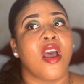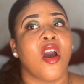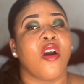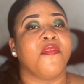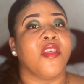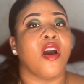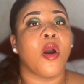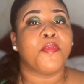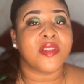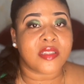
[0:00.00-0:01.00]
of the
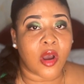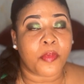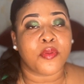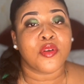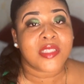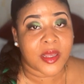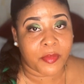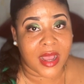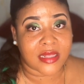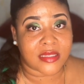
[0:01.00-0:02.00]
oppos opposing
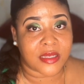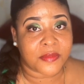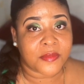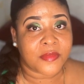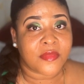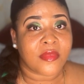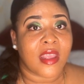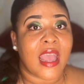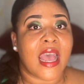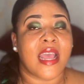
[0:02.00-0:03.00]
party
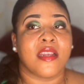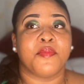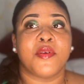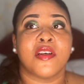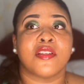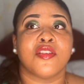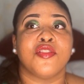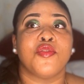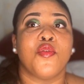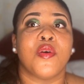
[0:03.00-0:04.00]
and
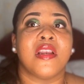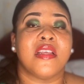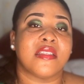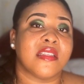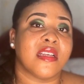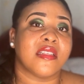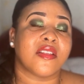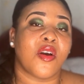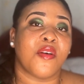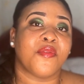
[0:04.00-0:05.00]
persons who were listeners
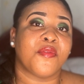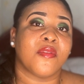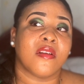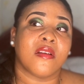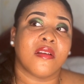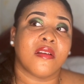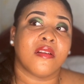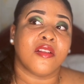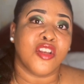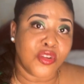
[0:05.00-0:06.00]
of
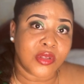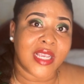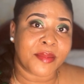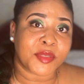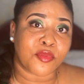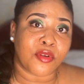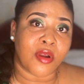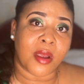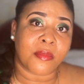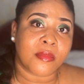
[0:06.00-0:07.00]
the New Times
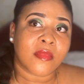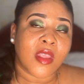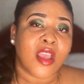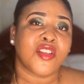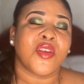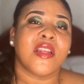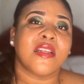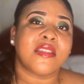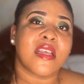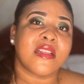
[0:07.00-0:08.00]
program. So in a
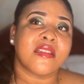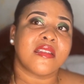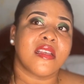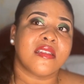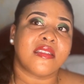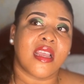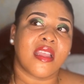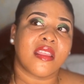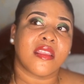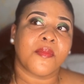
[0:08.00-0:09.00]
sense, his death